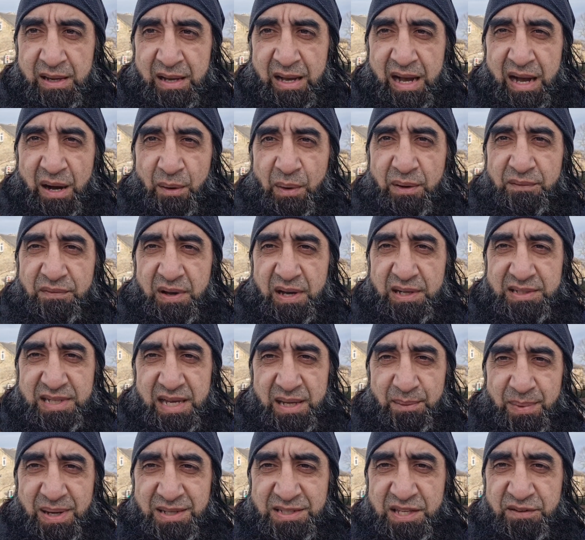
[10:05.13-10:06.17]
However, I take
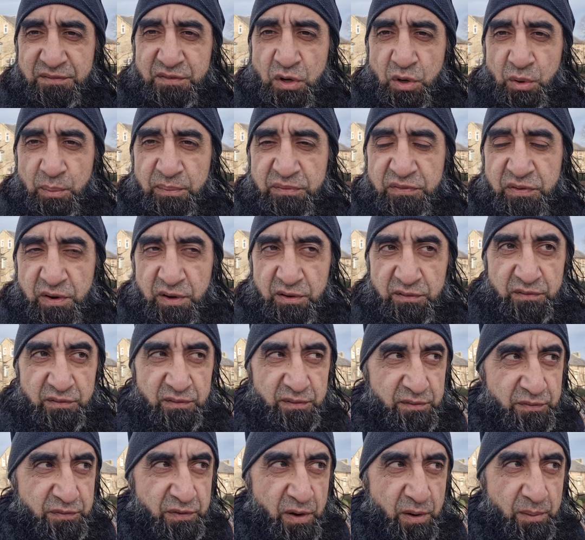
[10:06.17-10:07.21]
massive comfort
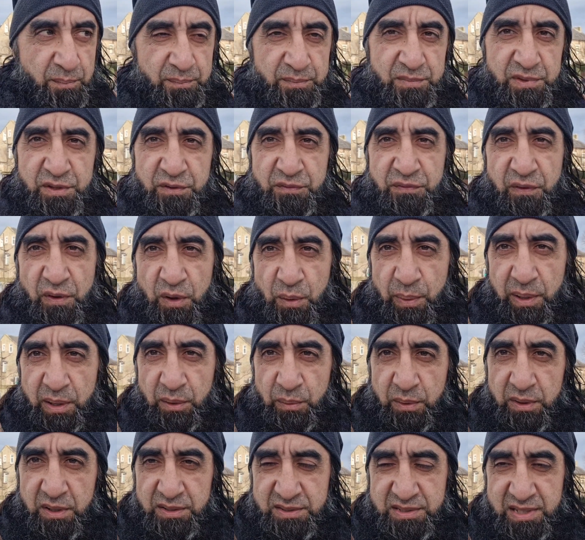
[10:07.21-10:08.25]
from the following
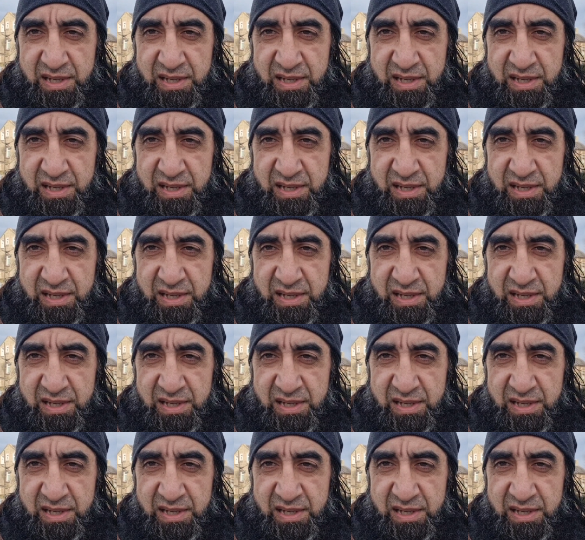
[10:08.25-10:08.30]
words.